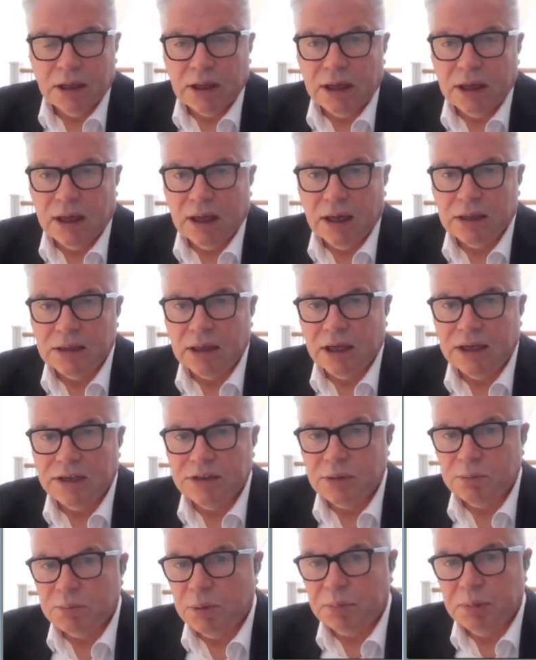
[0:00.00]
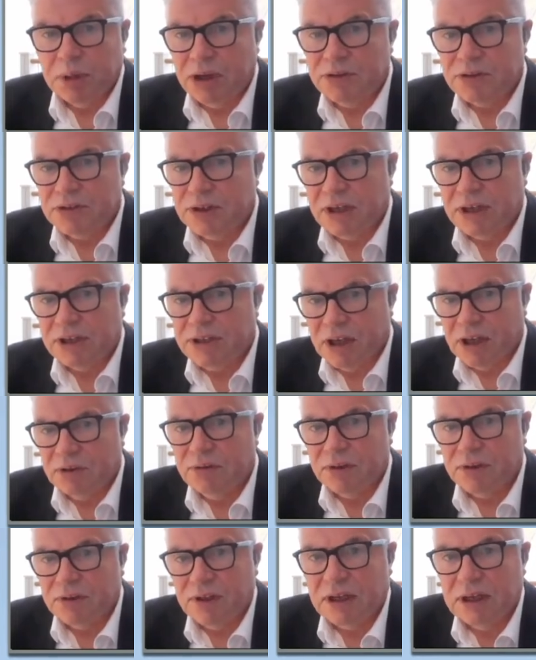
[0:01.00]
I'd like to propose, and I don't
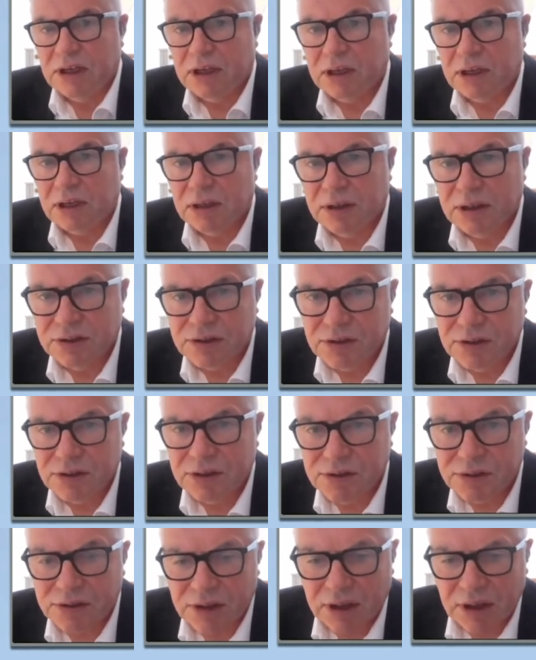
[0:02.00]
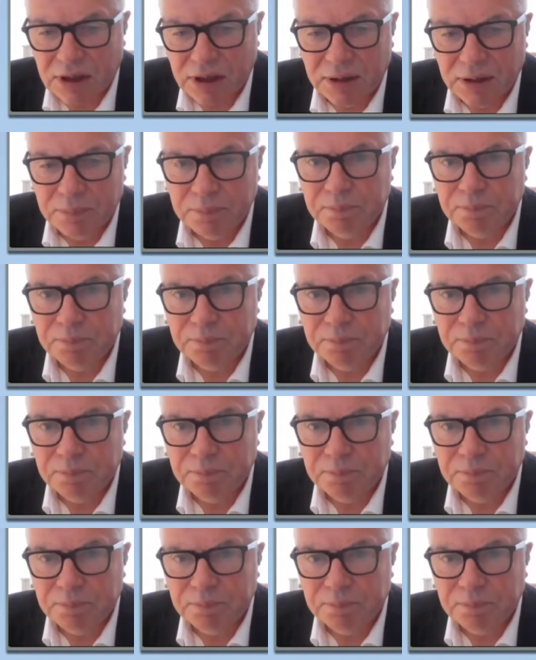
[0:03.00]
think this is a